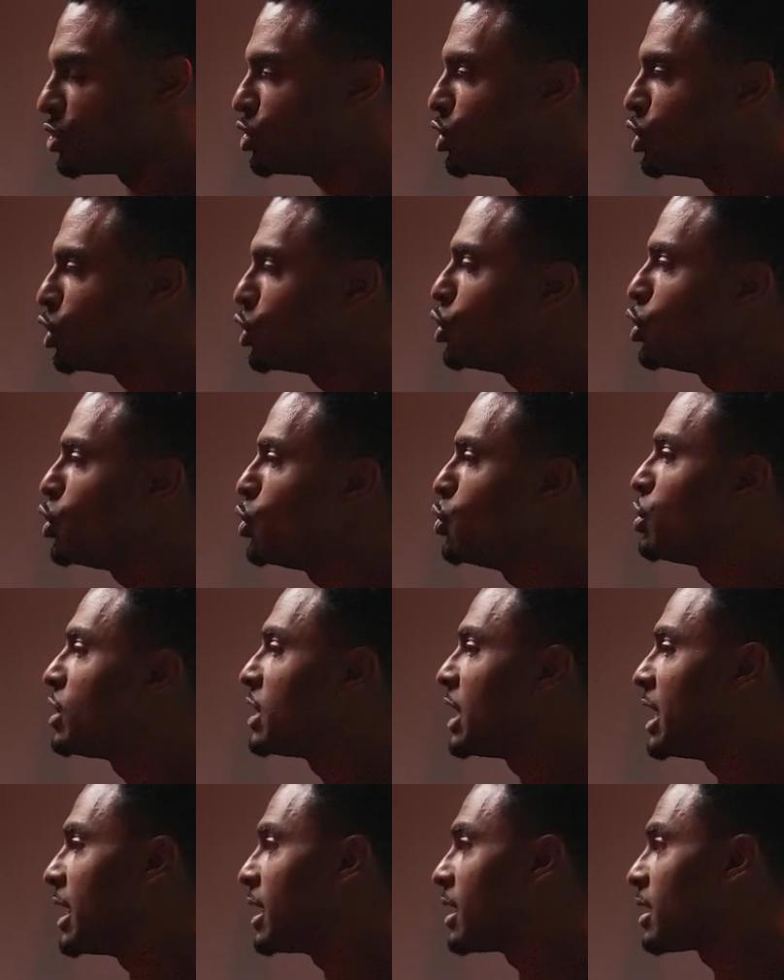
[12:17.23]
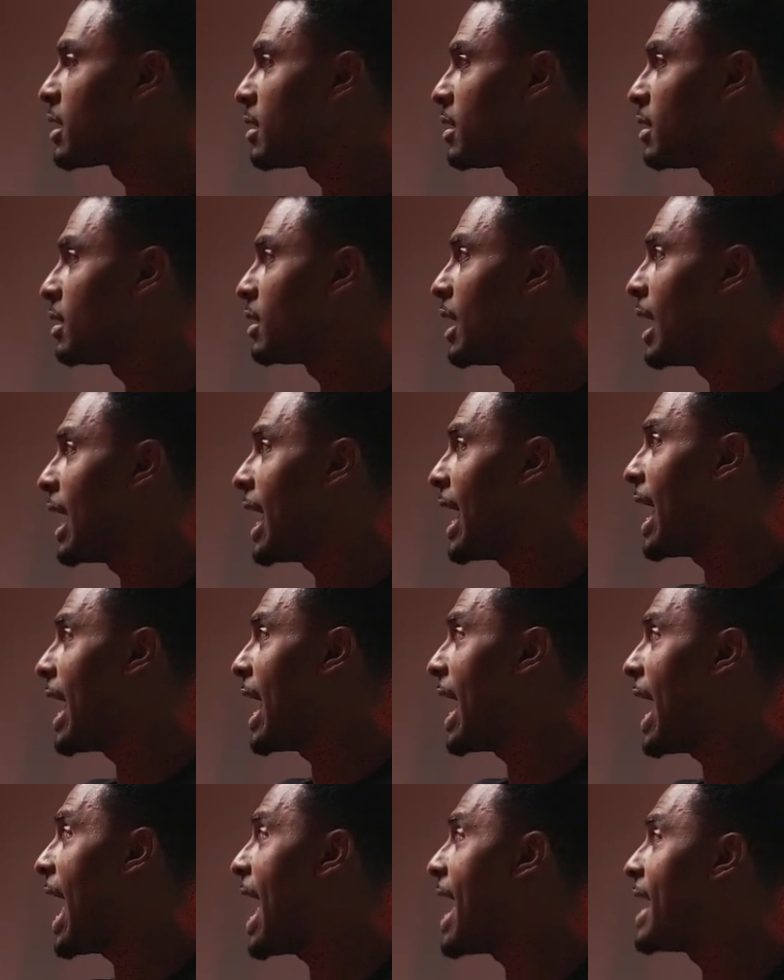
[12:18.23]
do you think
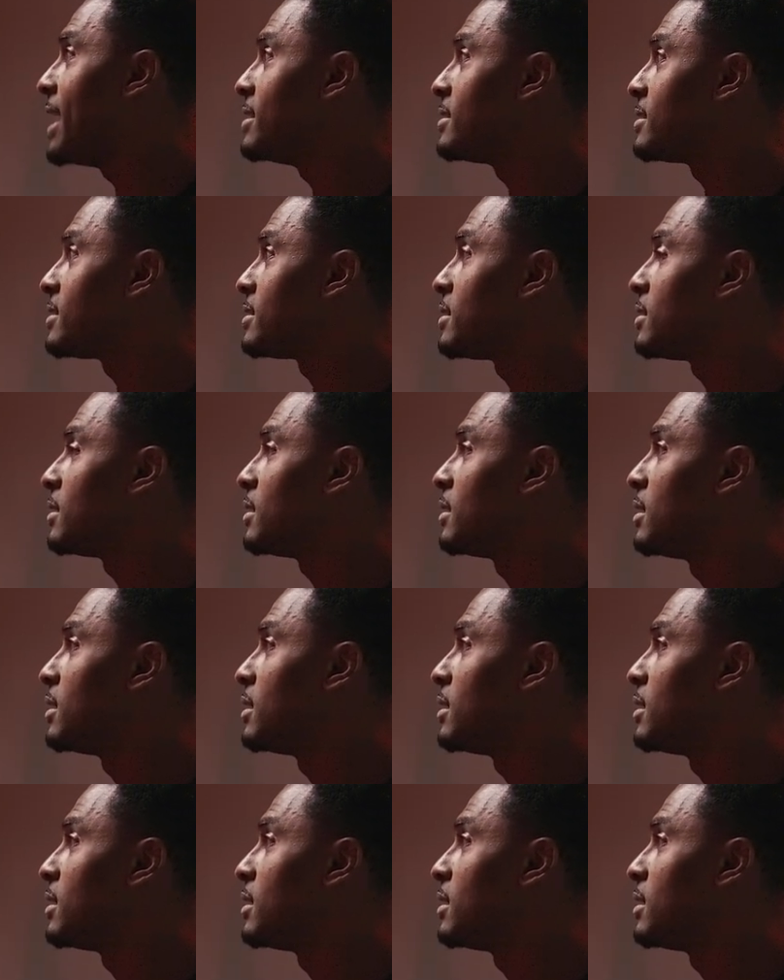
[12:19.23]
has